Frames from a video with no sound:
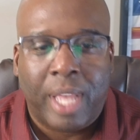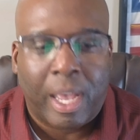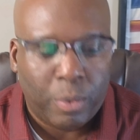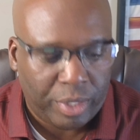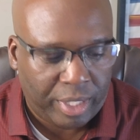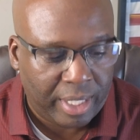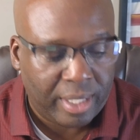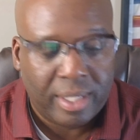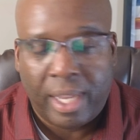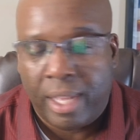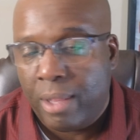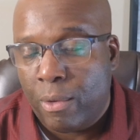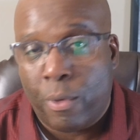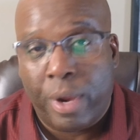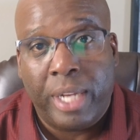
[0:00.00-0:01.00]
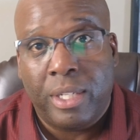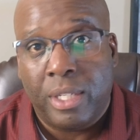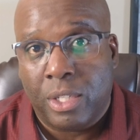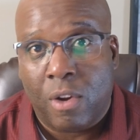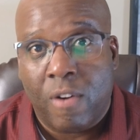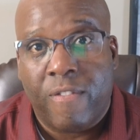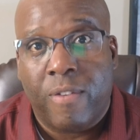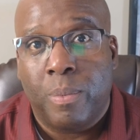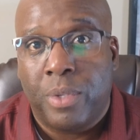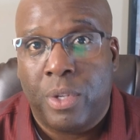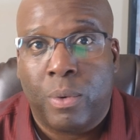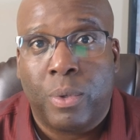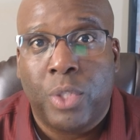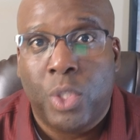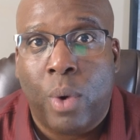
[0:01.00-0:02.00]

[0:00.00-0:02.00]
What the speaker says: I would just say the ranges go from 0 to